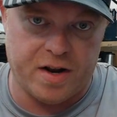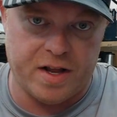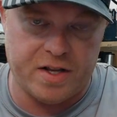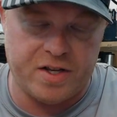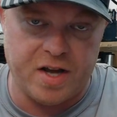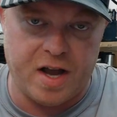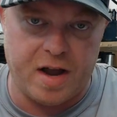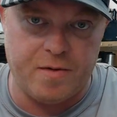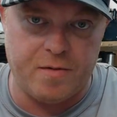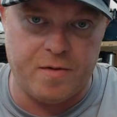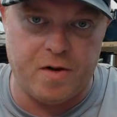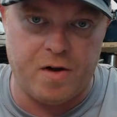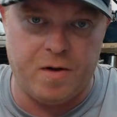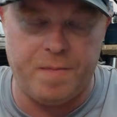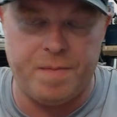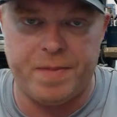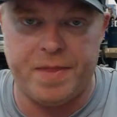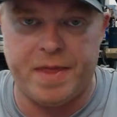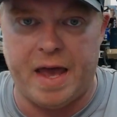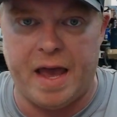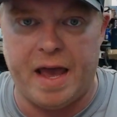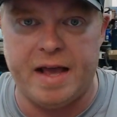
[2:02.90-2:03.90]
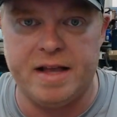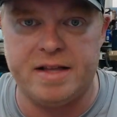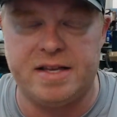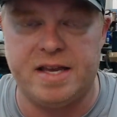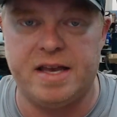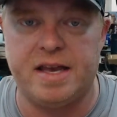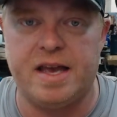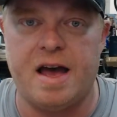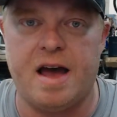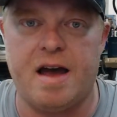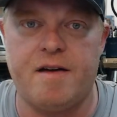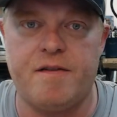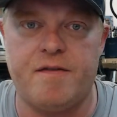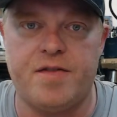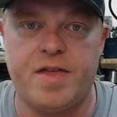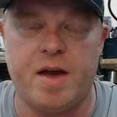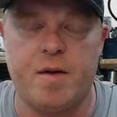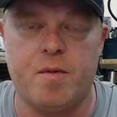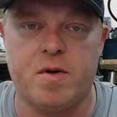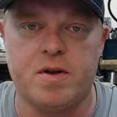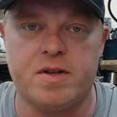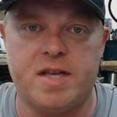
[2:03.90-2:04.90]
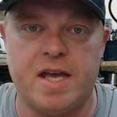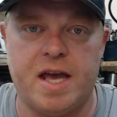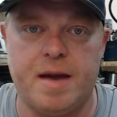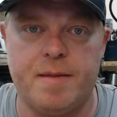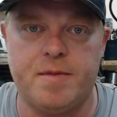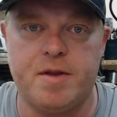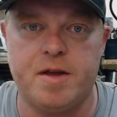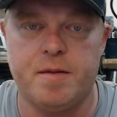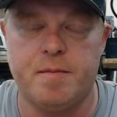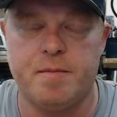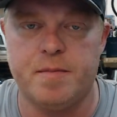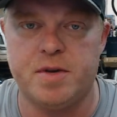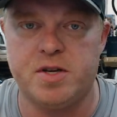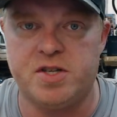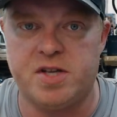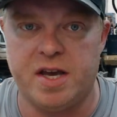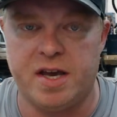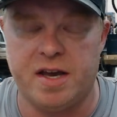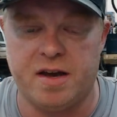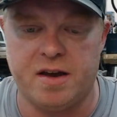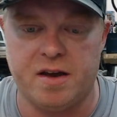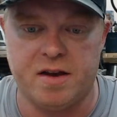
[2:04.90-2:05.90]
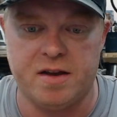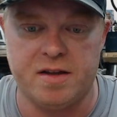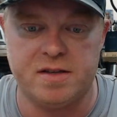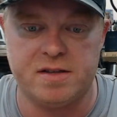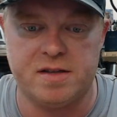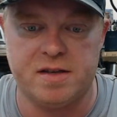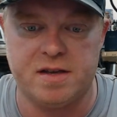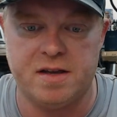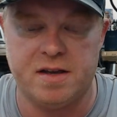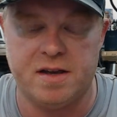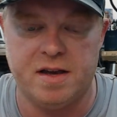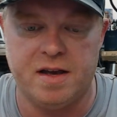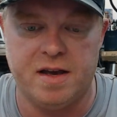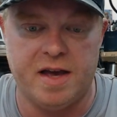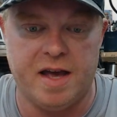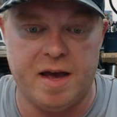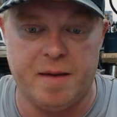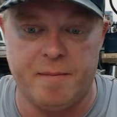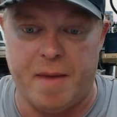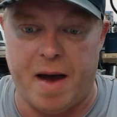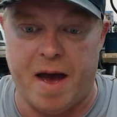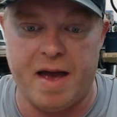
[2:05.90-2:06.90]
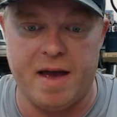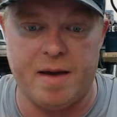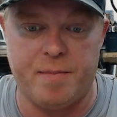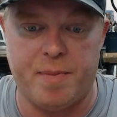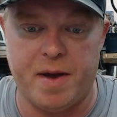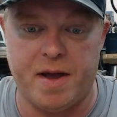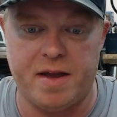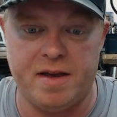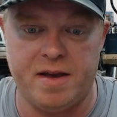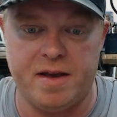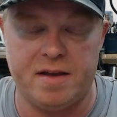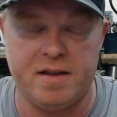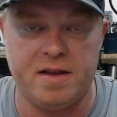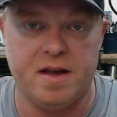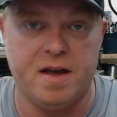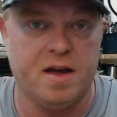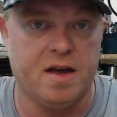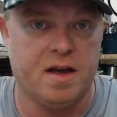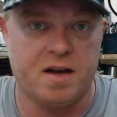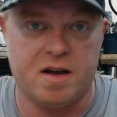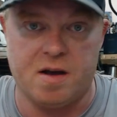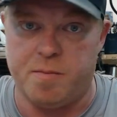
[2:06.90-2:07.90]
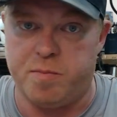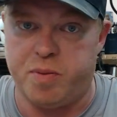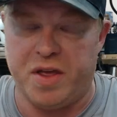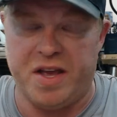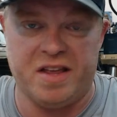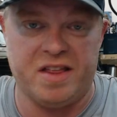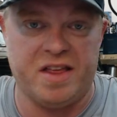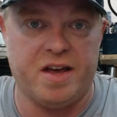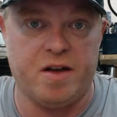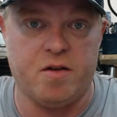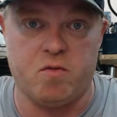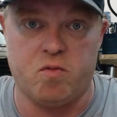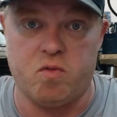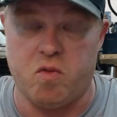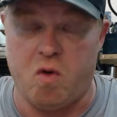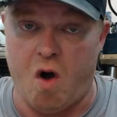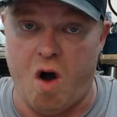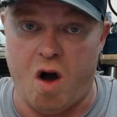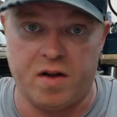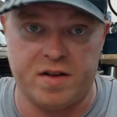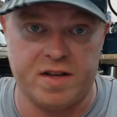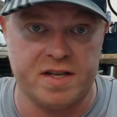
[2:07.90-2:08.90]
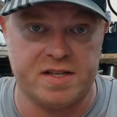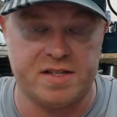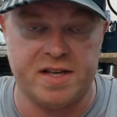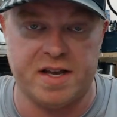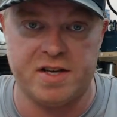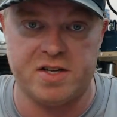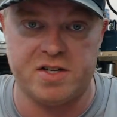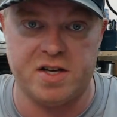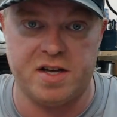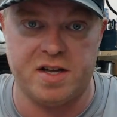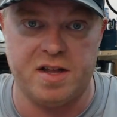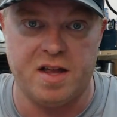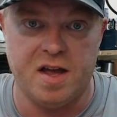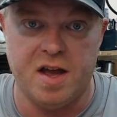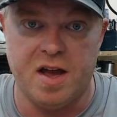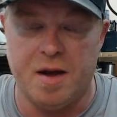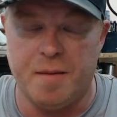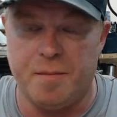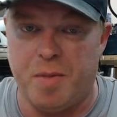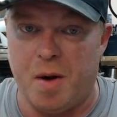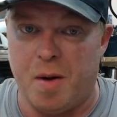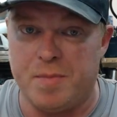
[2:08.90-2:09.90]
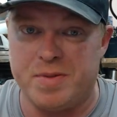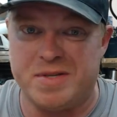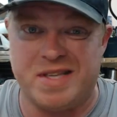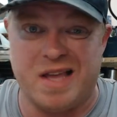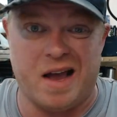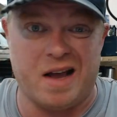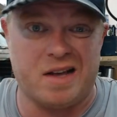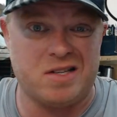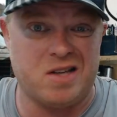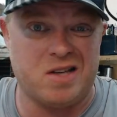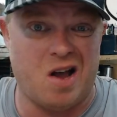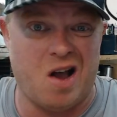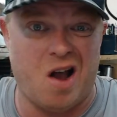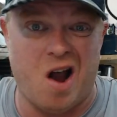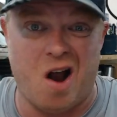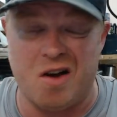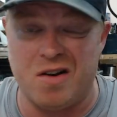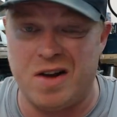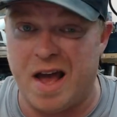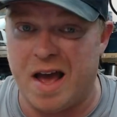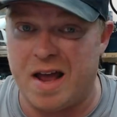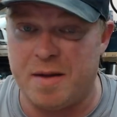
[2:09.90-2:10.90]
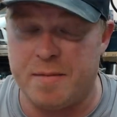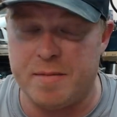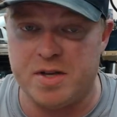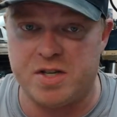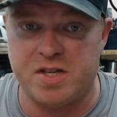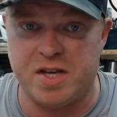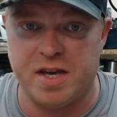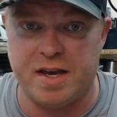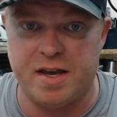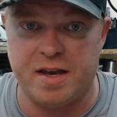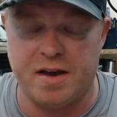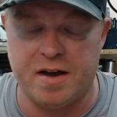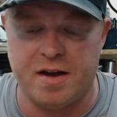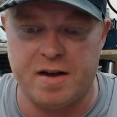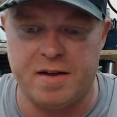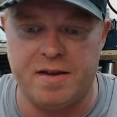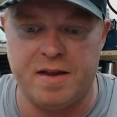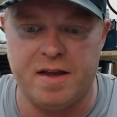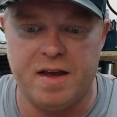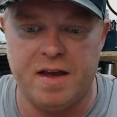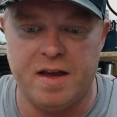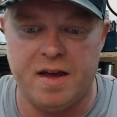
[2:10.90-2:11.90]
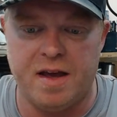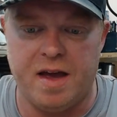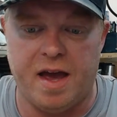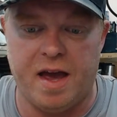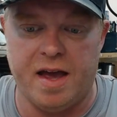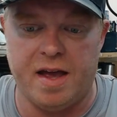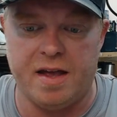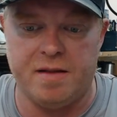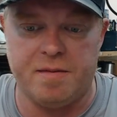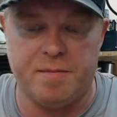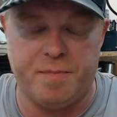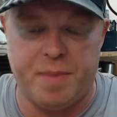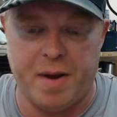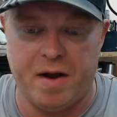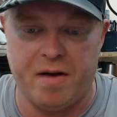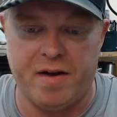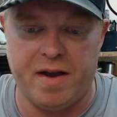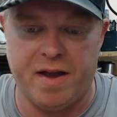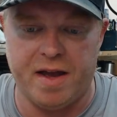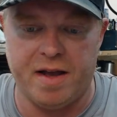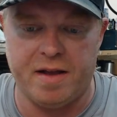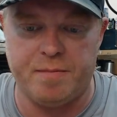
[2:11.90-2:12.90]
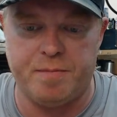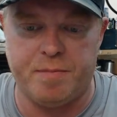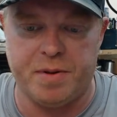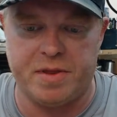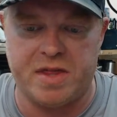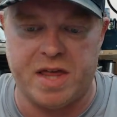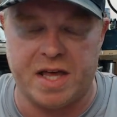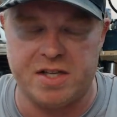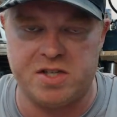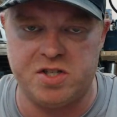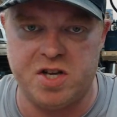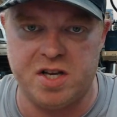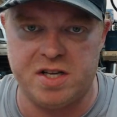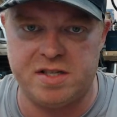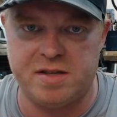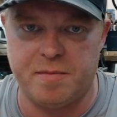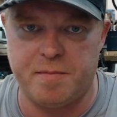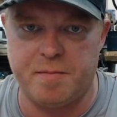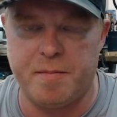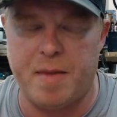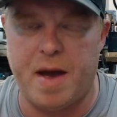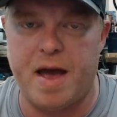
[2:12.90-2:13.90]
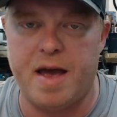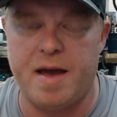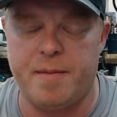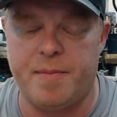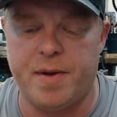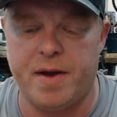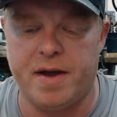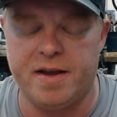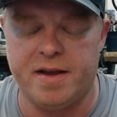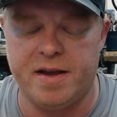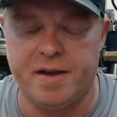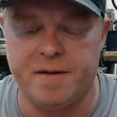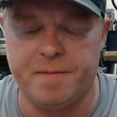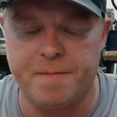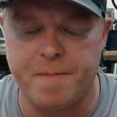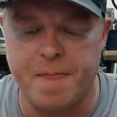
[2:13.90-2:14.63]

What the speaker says: General, the ATF, they were deemed machine guns. In my opinion, completely wrong decision. Bump stocks are not a machine gun, and period. But that's just my opinion.